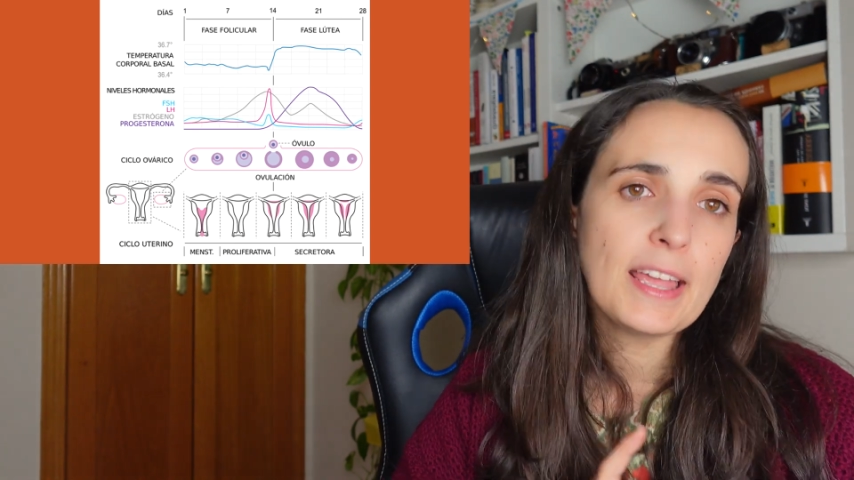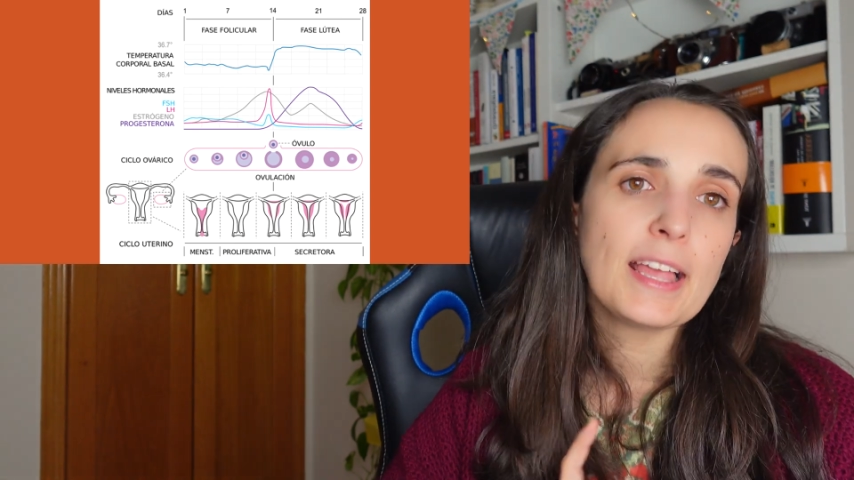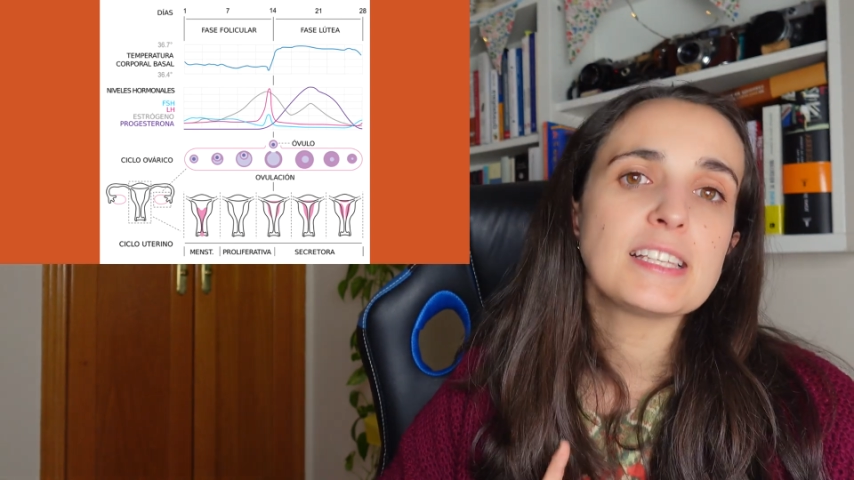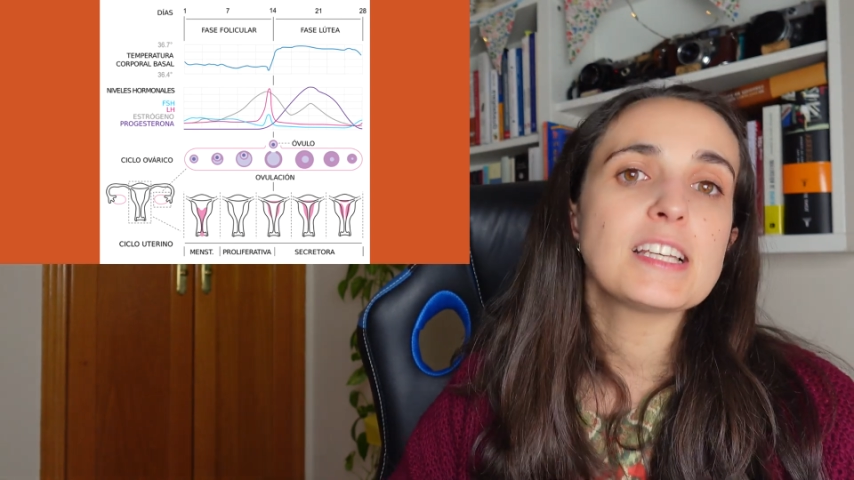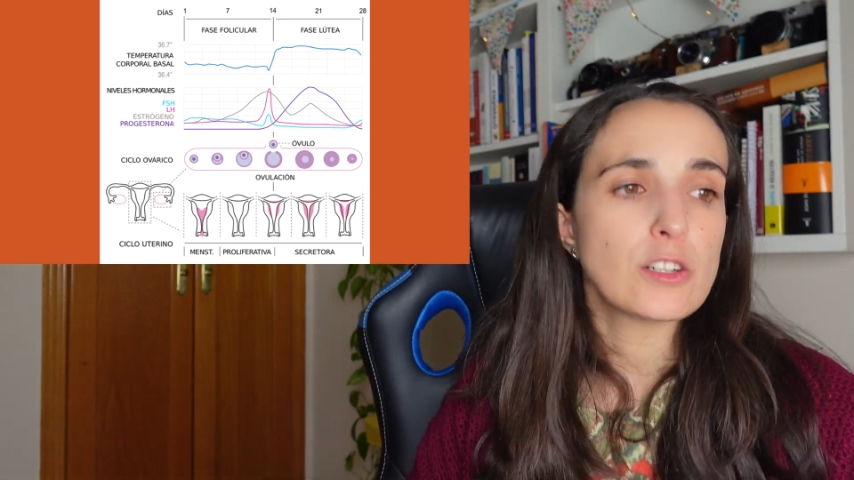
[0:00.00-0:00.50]

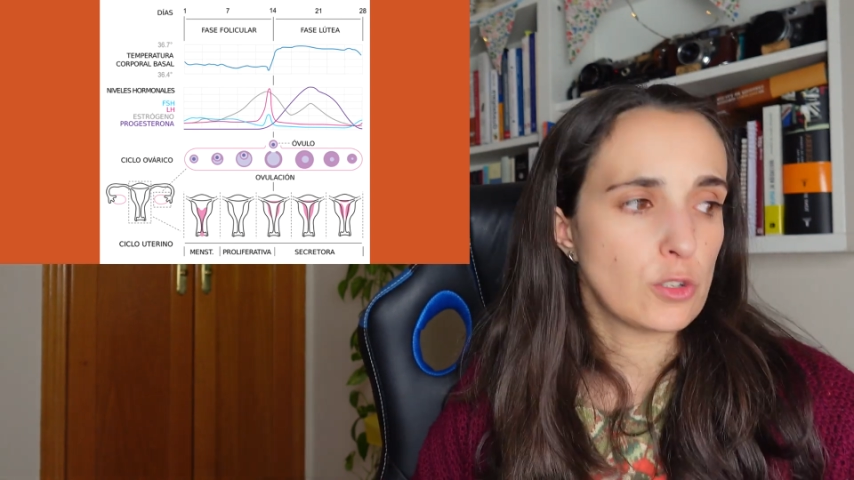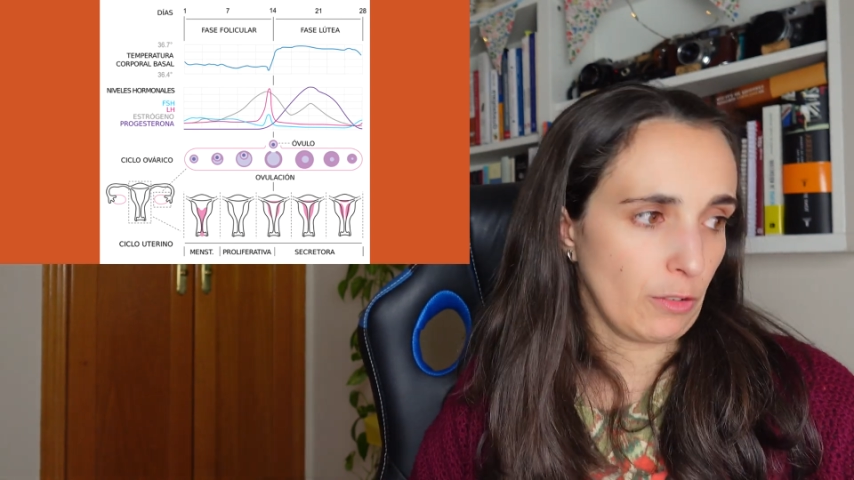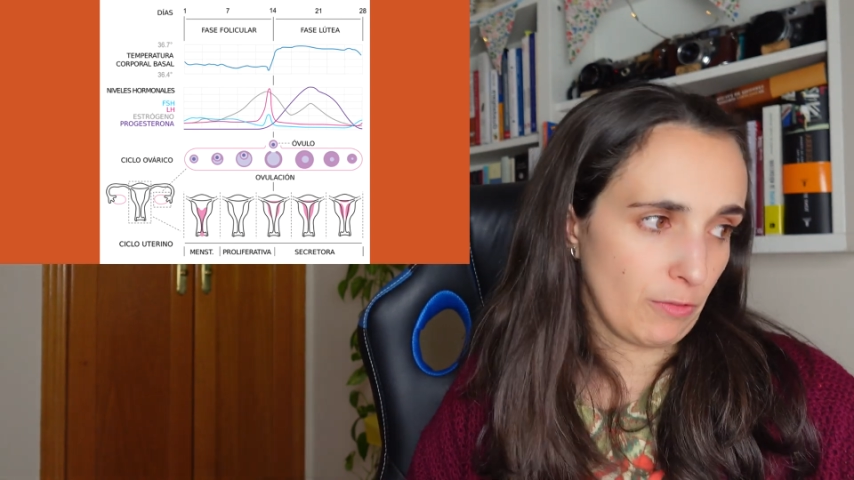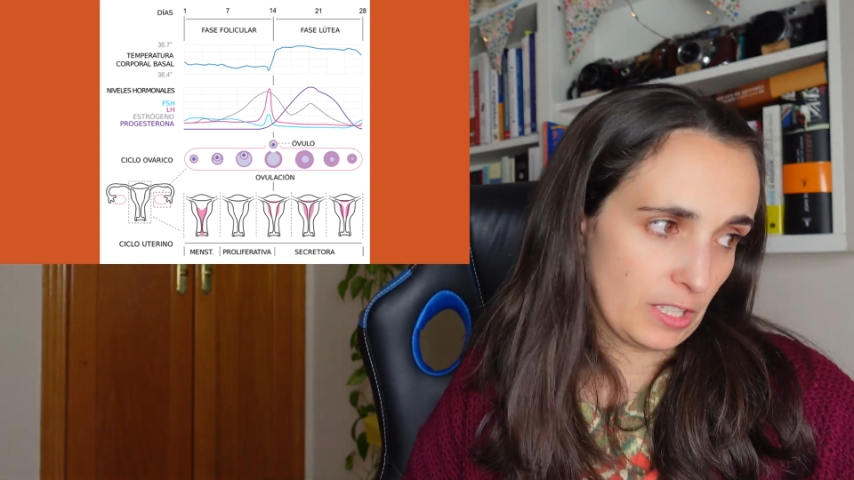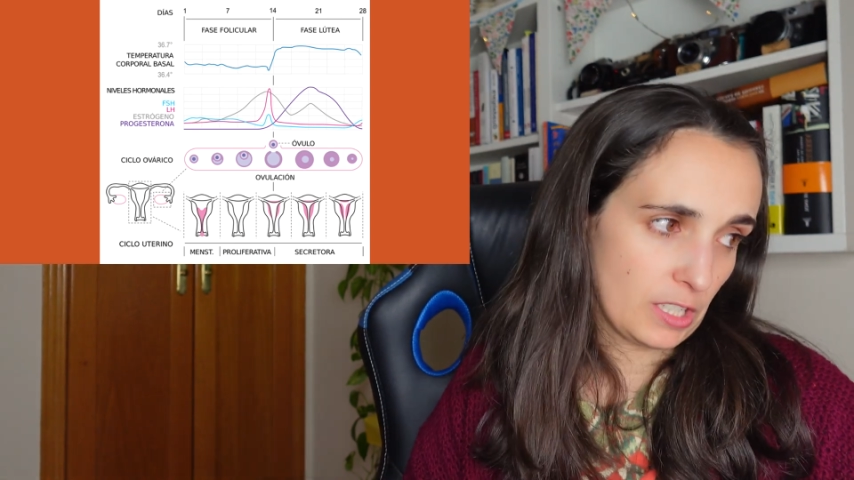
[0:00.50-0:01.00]
secretory
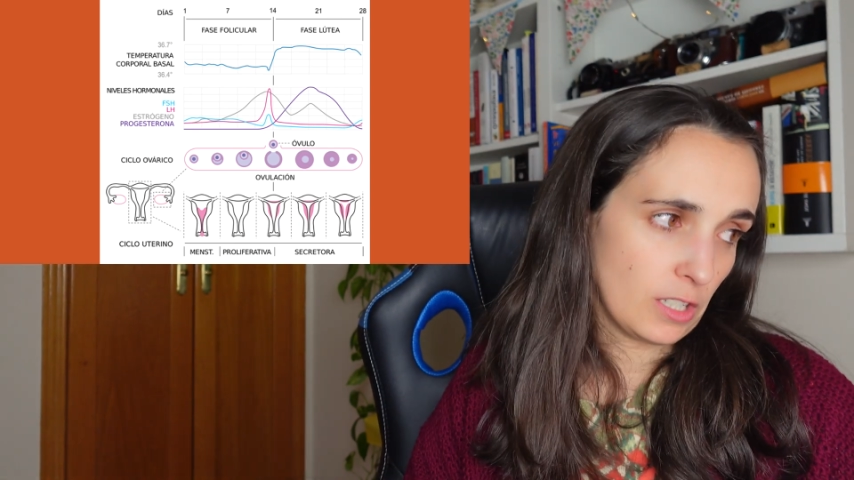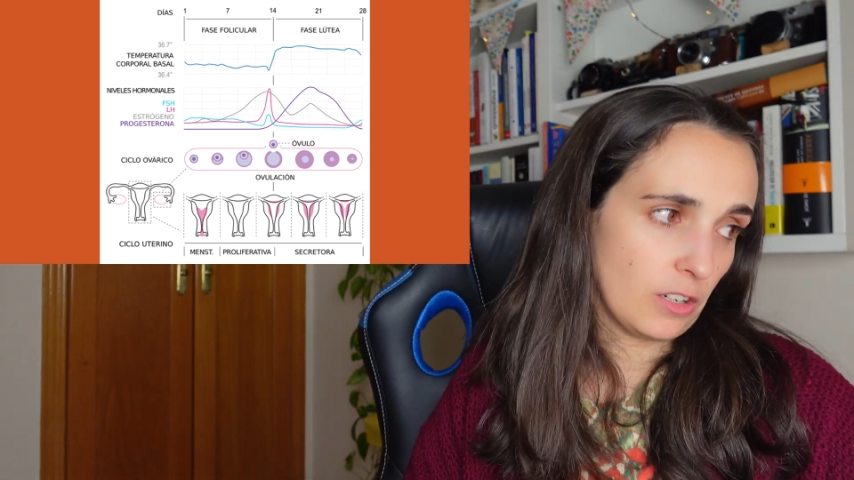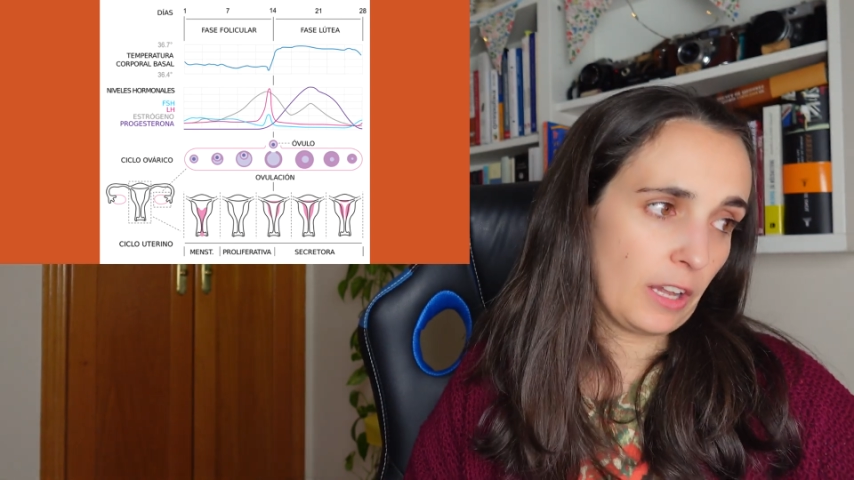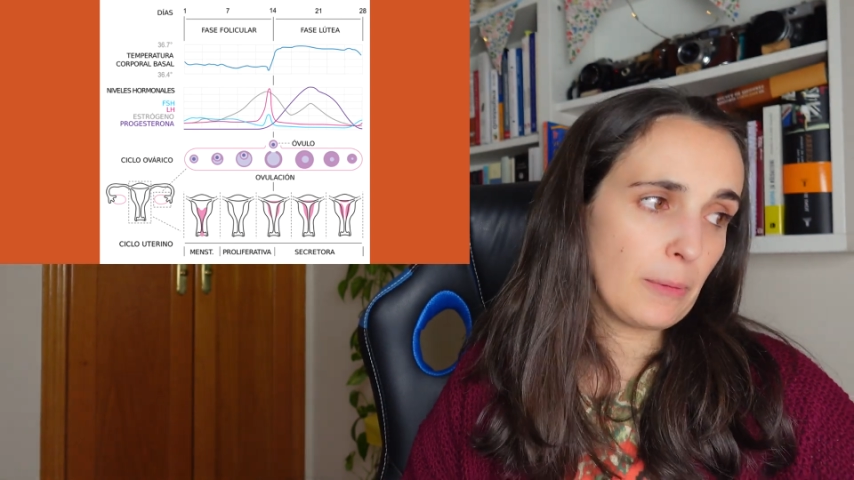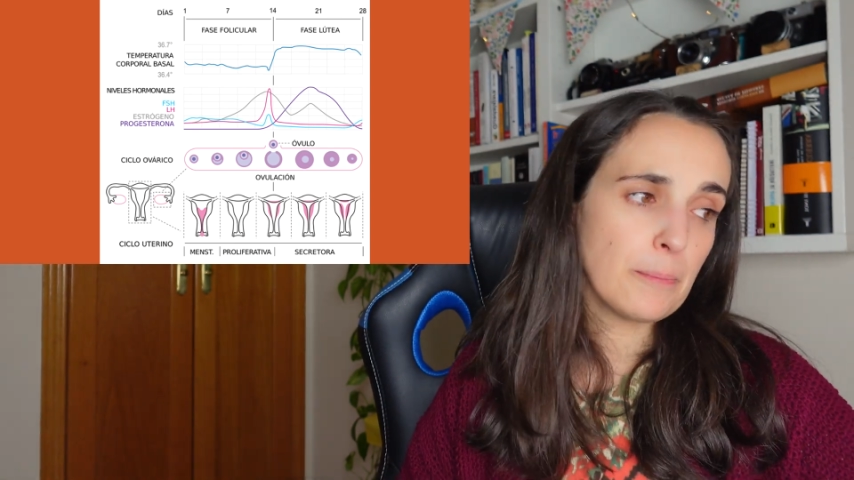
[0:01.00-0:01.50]
phase.
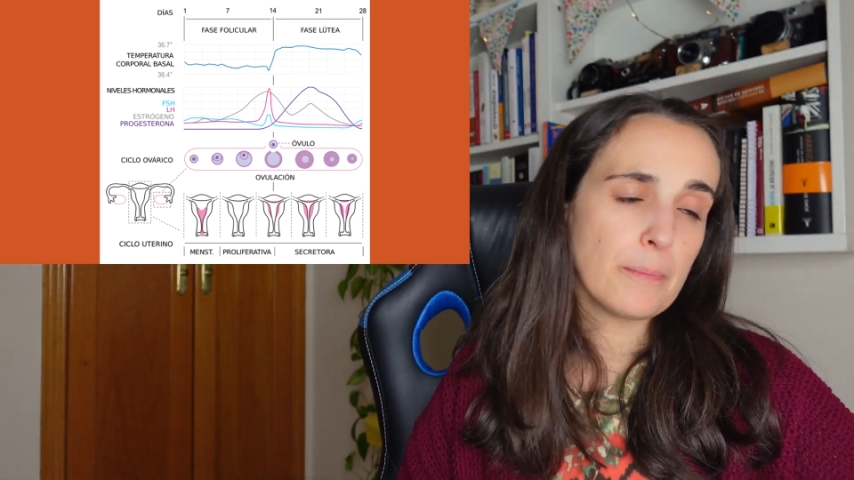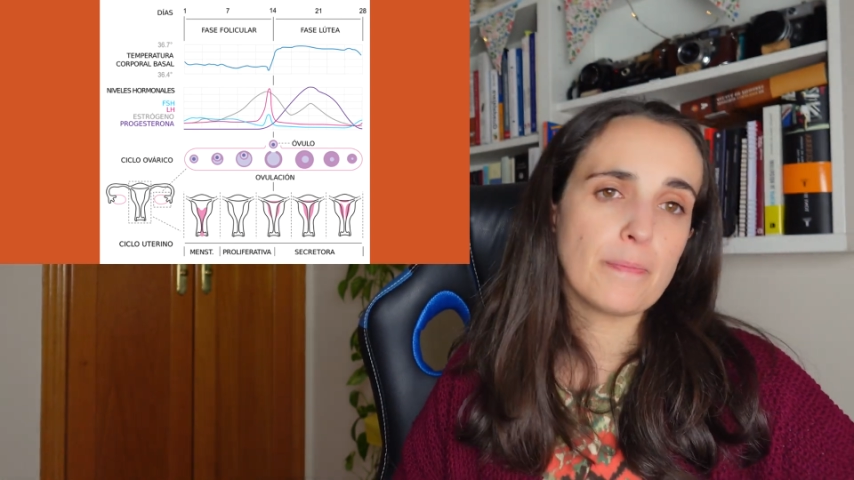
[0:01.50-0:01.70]
Okay,